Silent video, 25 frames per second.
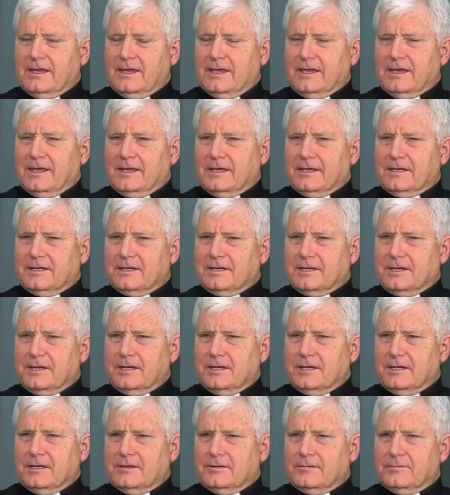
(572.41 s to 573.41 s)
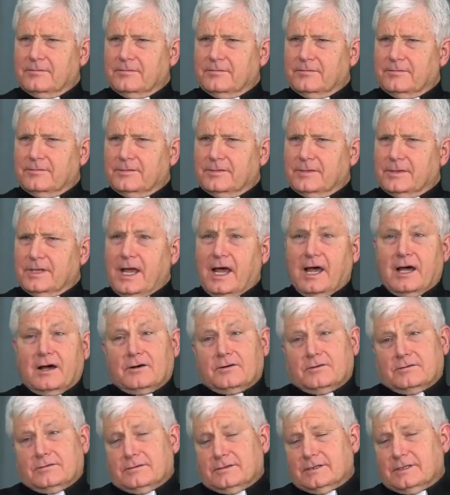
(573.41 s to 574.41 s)
And
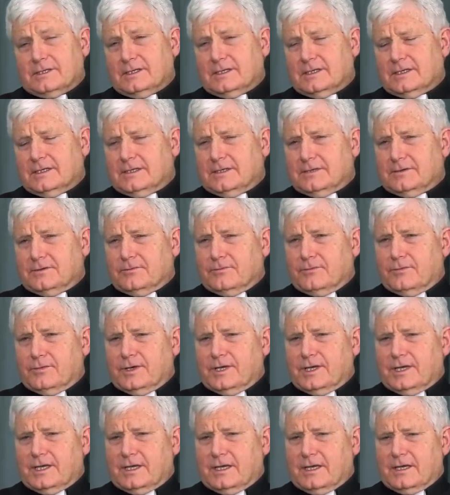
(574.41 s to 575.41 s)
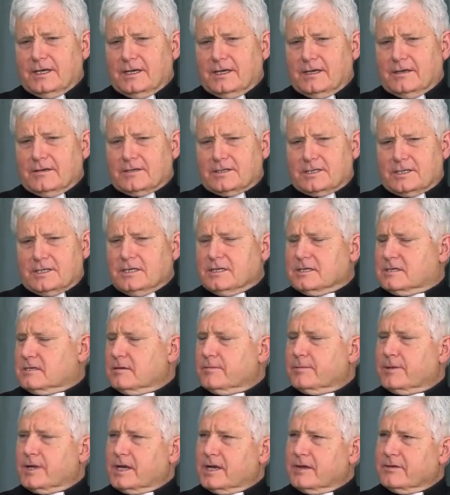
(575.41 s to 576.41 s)
now we see
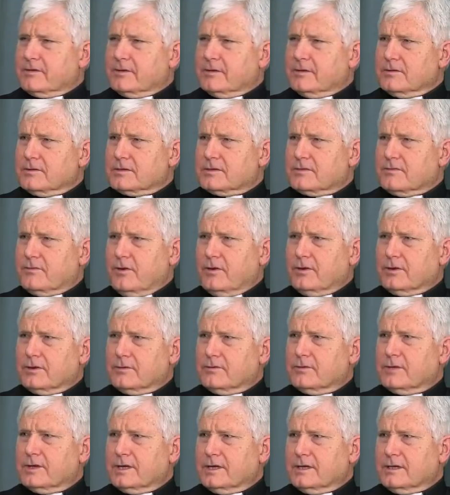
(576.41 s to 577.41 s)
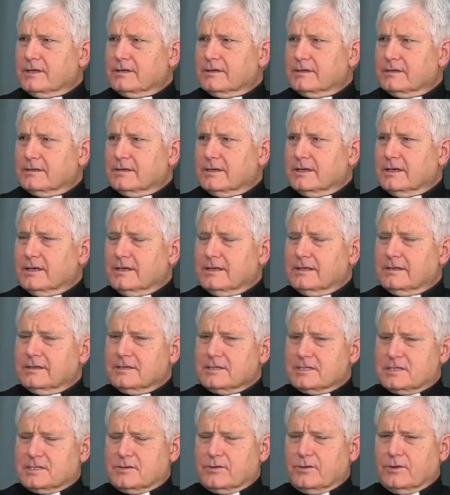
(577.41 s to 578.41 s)
so many of those fallen away and
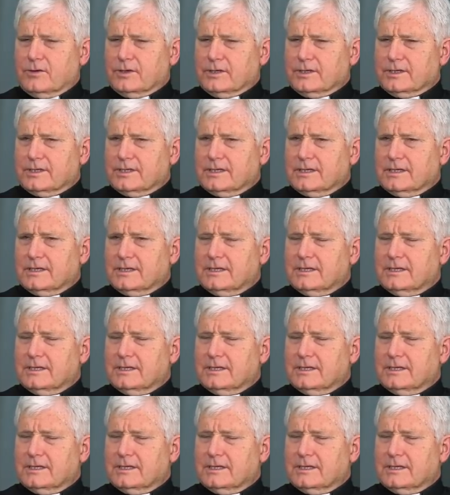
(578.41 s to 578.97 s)
destroyed.